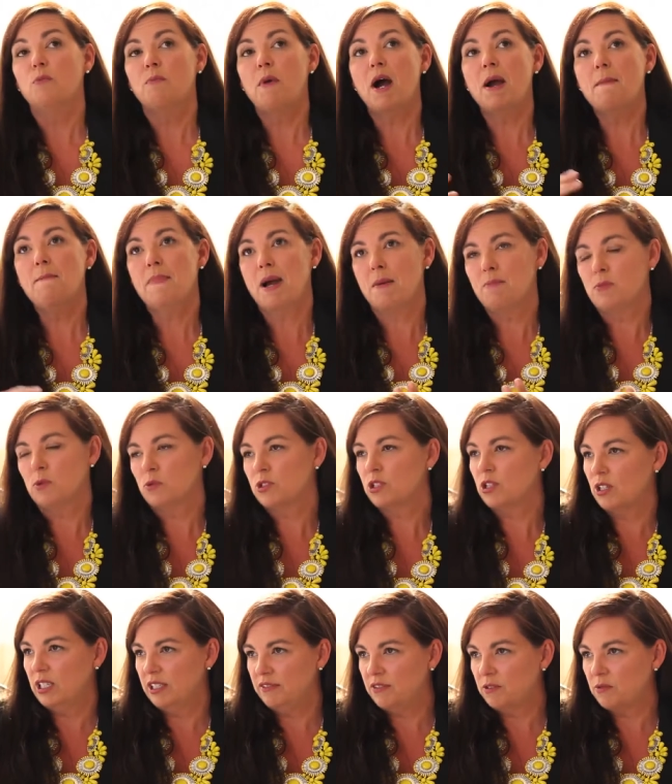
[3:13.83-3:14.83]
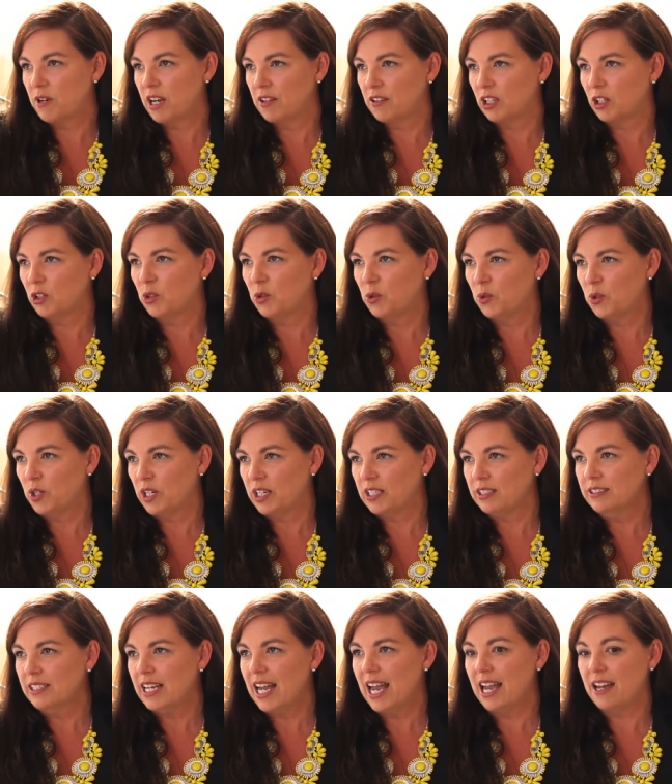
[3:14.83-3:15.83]
My mum also lives around the corner,
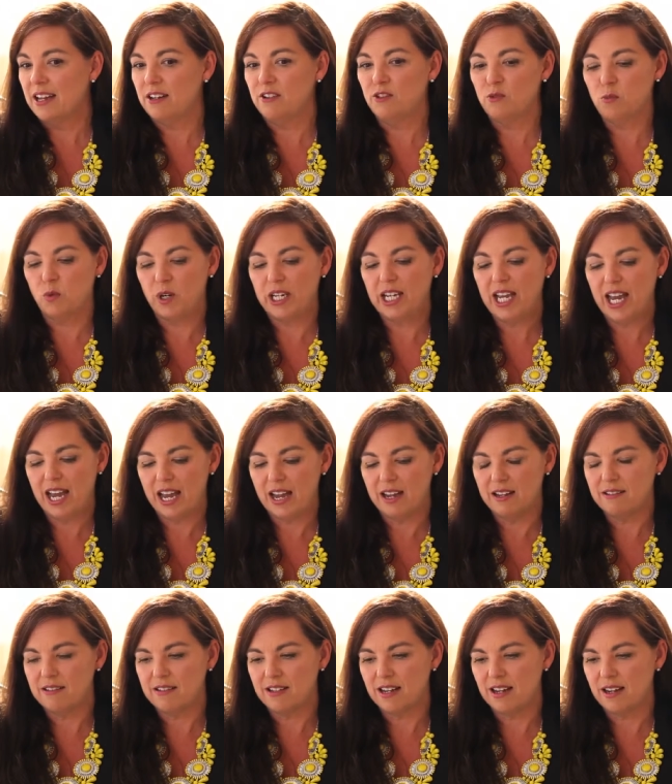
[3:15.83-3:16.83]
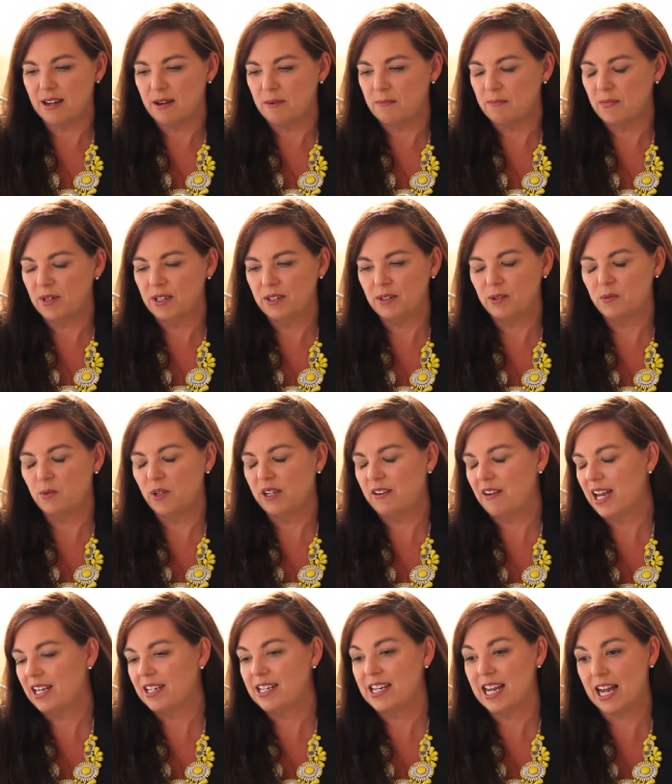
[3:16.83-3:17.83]
mm. and we had um, we've
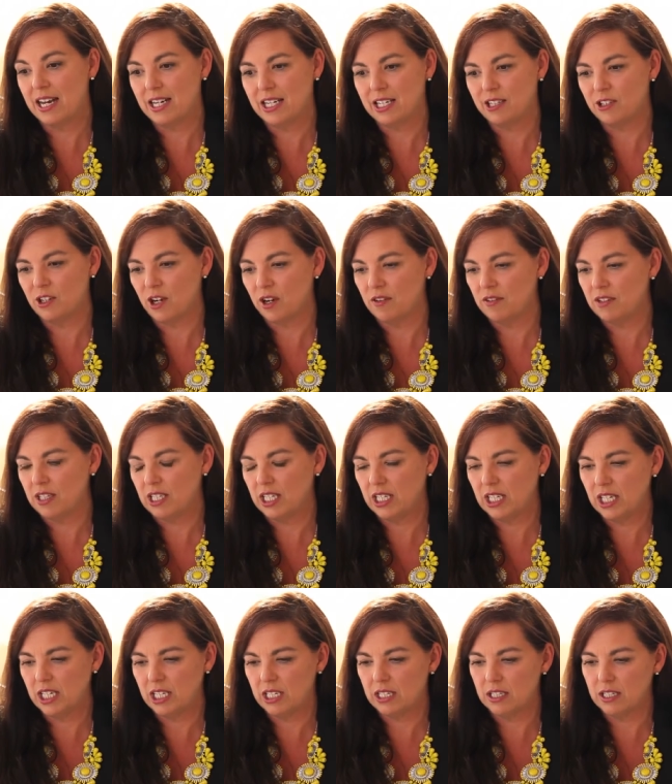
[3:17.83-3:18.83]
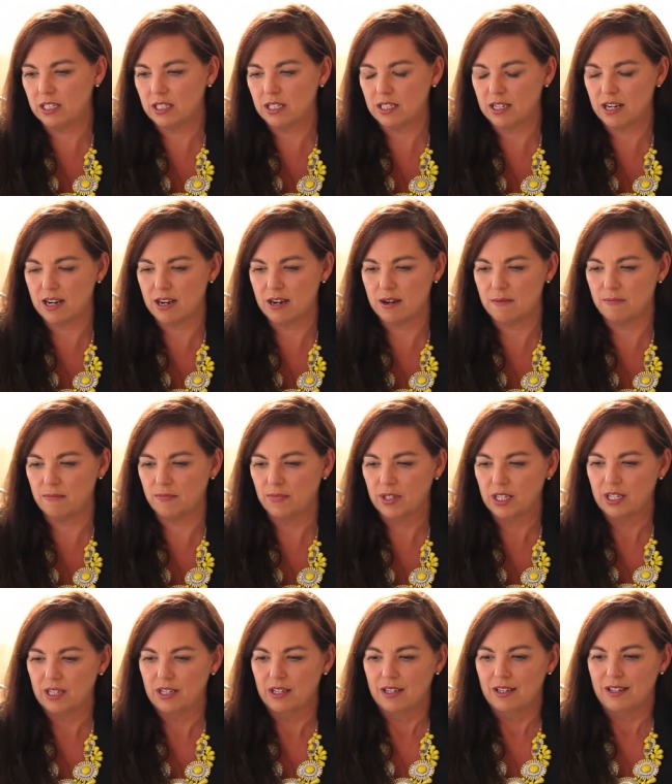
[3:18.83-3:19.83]
had nannies over the years um,
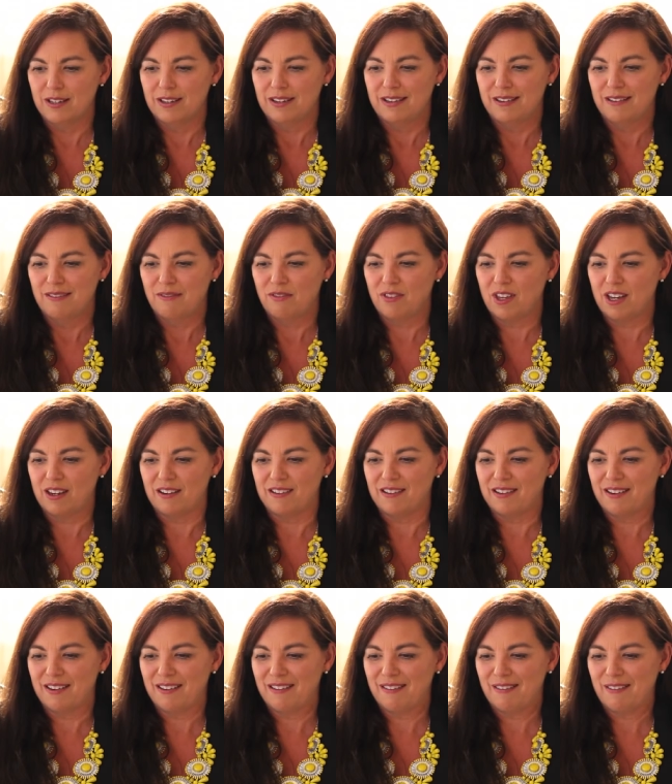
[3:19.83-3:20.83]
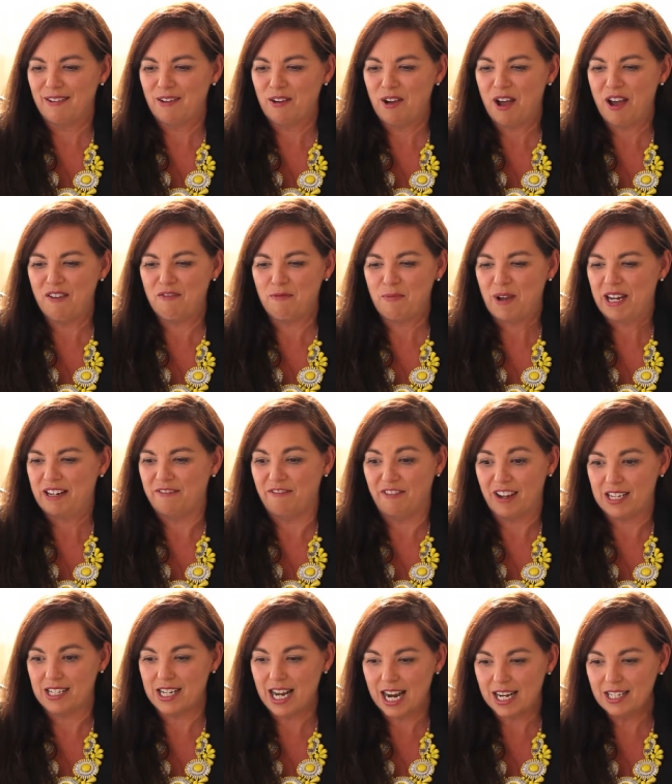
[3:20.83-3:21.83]
that have been
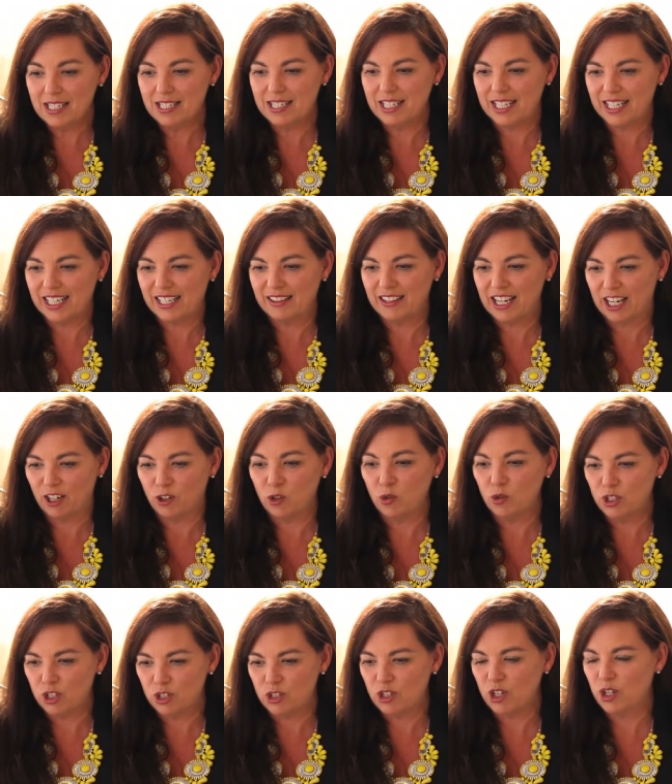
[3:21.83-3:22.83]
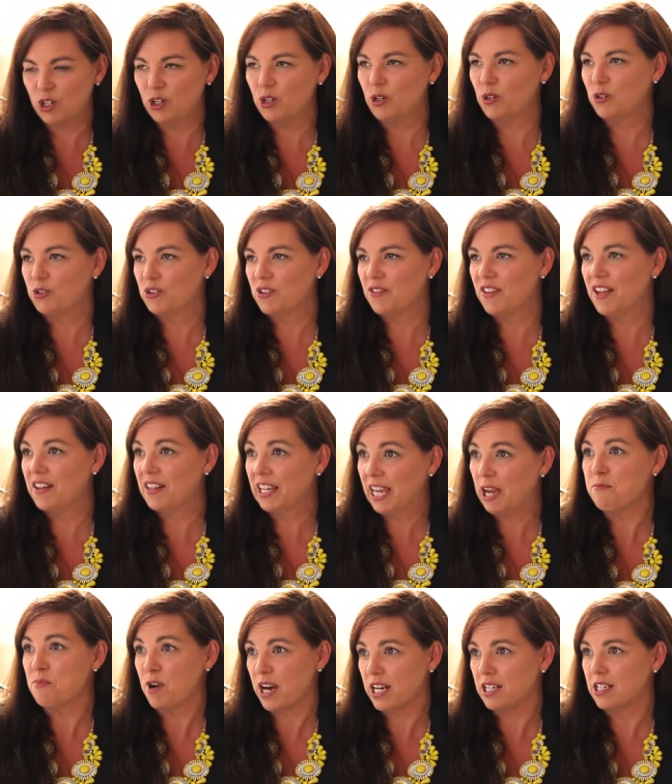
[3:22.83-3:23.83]
fantastic and they're gorgeous girls and then
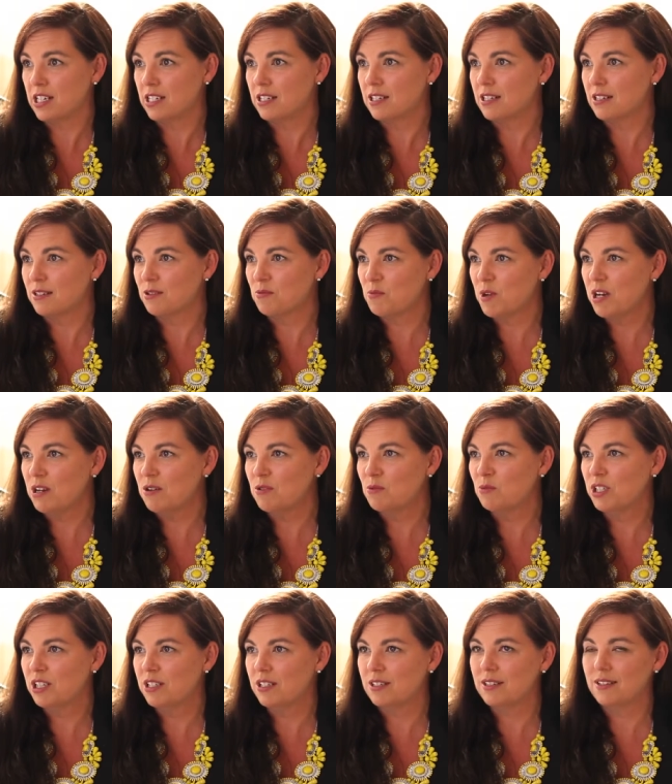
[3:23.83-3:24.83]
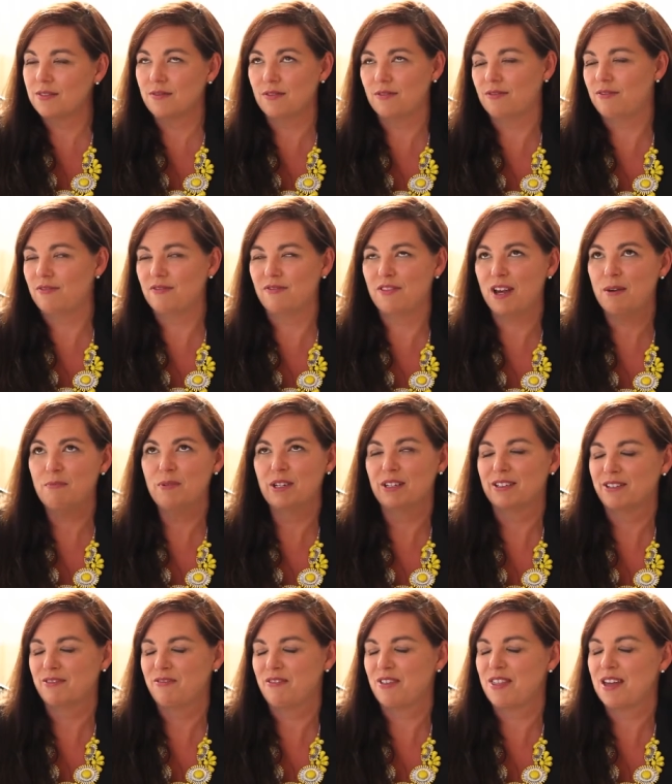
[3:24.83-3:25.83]
get pregnant as well, yeah. which is
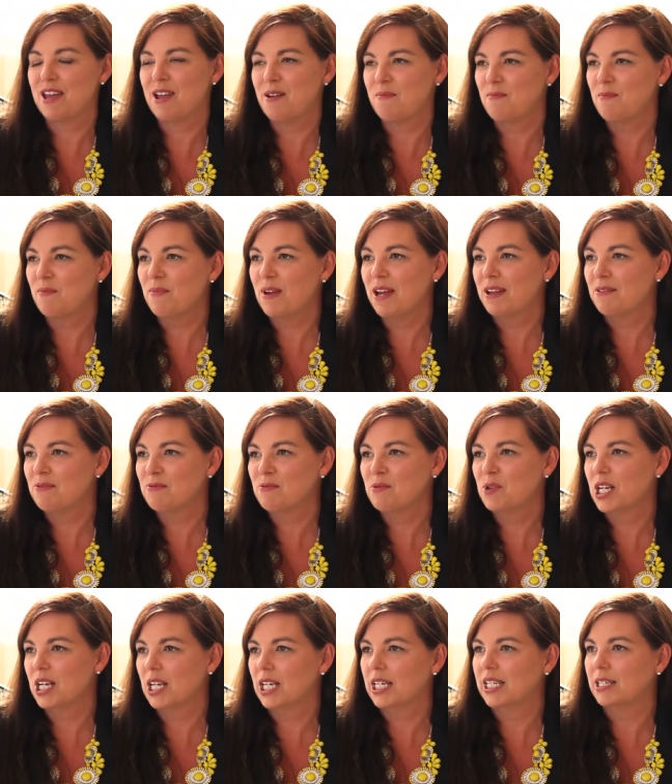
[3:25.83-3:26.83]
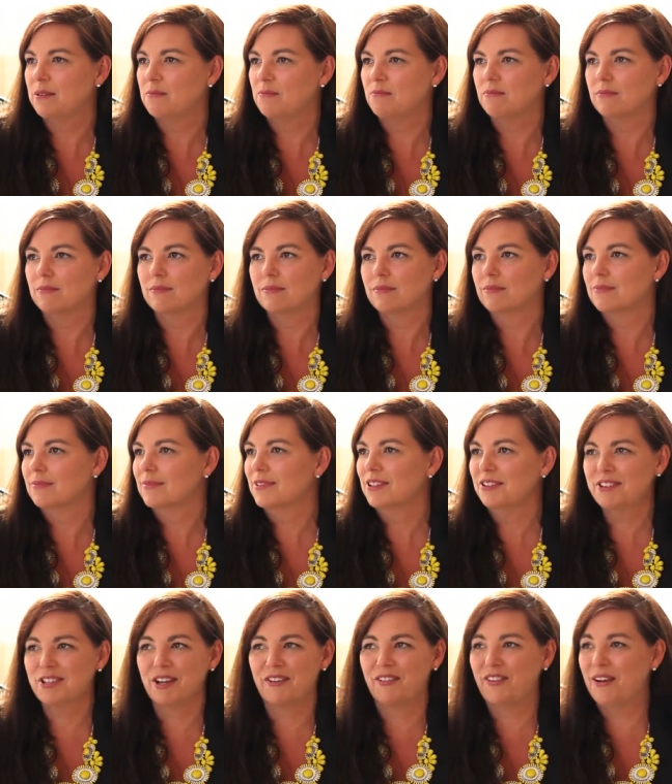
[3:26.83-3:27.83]
fabulous for them and really not so fabulous,
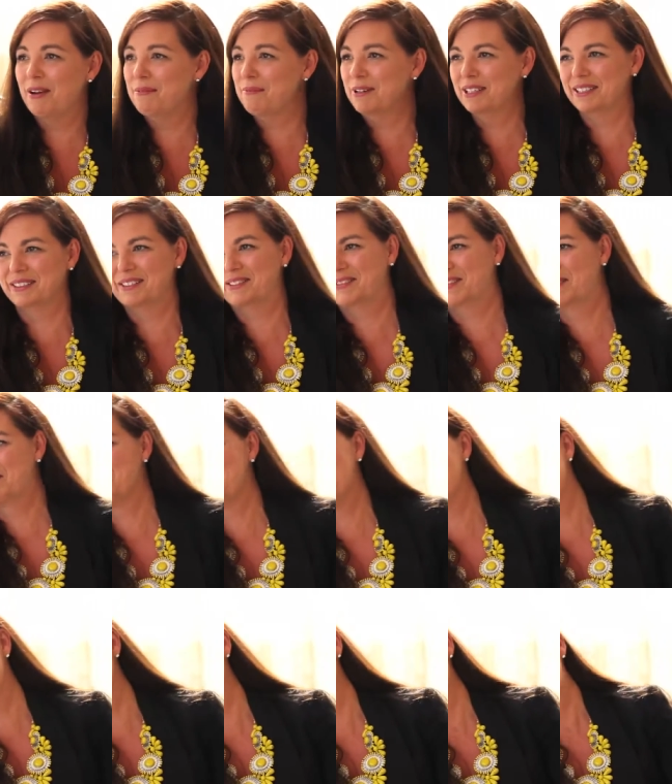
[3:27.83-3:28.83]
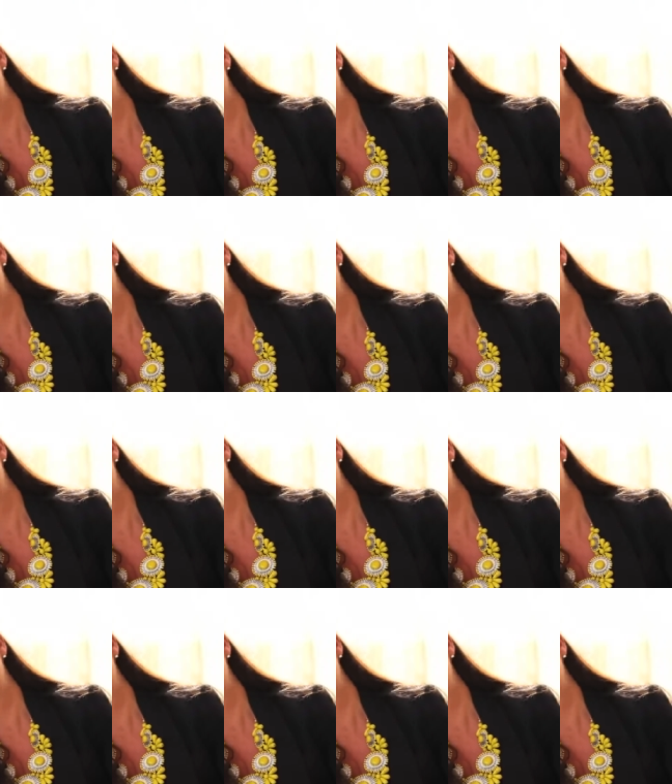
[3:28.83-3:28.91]
not so fabulous for me.